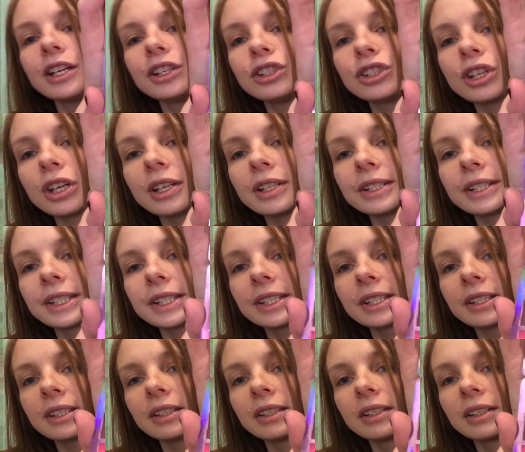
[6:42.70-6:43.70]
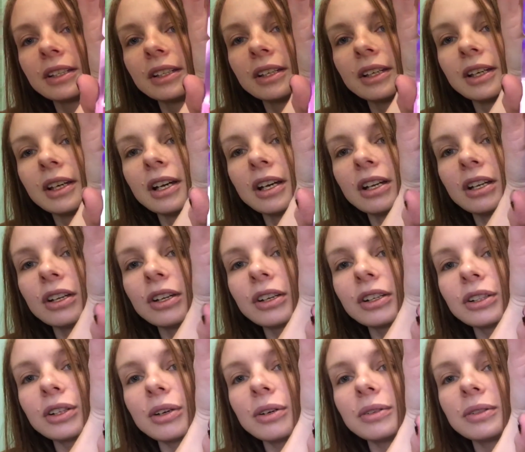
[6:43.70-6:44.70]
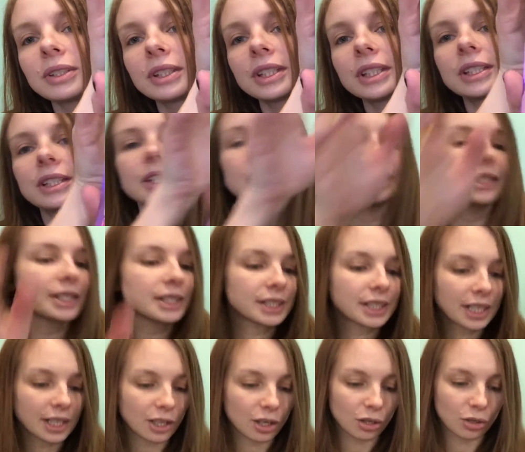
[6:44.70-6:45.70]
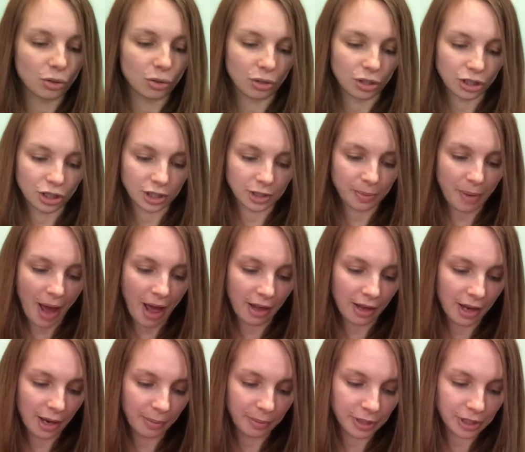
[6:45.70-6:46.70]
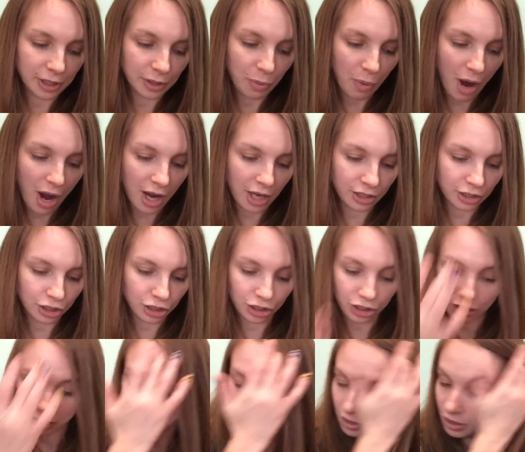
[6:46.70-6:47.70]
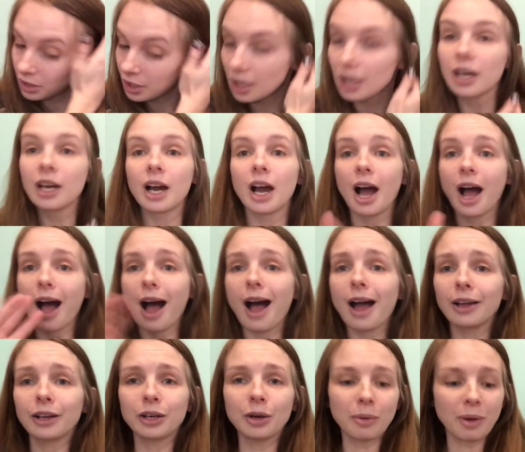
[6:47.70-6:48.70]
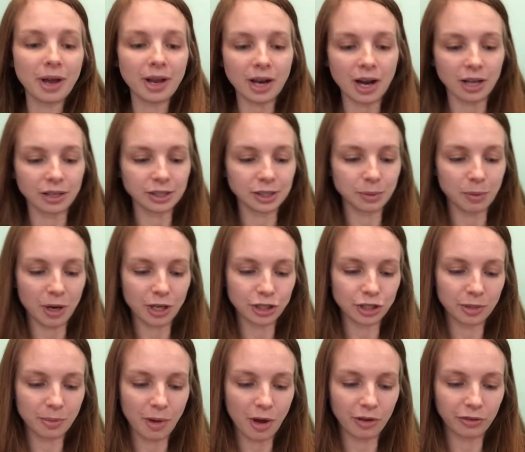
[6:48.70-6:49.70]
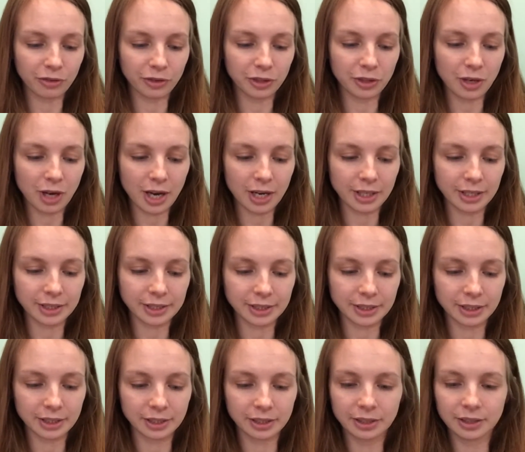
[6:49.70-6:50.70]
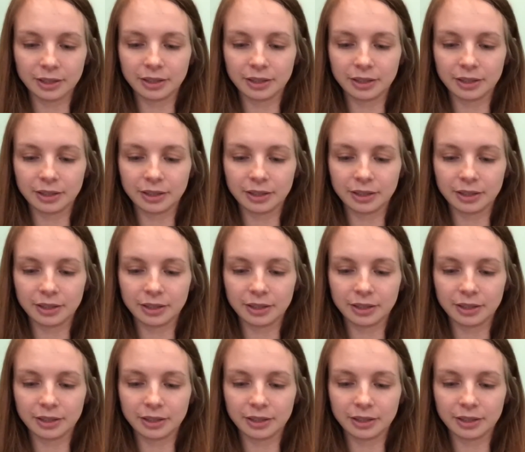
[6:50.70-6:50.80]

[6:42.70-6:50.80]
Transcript: and just, look at those. This is like a gorgeous palette. I'm gonna swatch, you know what? I'll swatch them all for you guys.